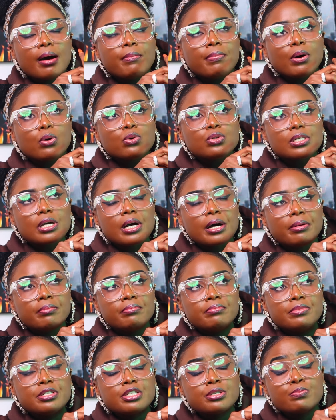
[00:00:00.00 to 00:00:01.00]
about
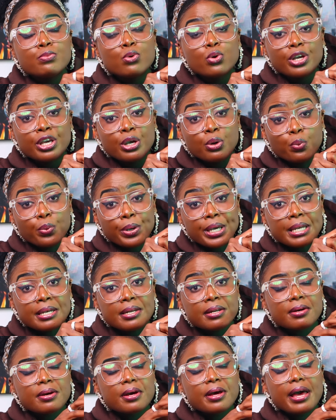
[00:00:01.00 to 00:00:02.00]
smoking
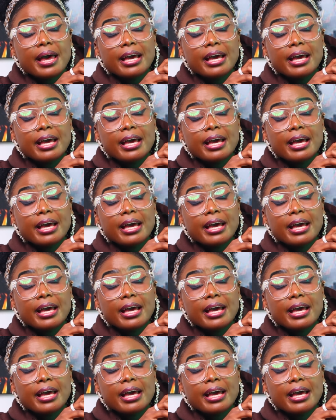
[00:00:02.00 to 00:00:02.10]
weed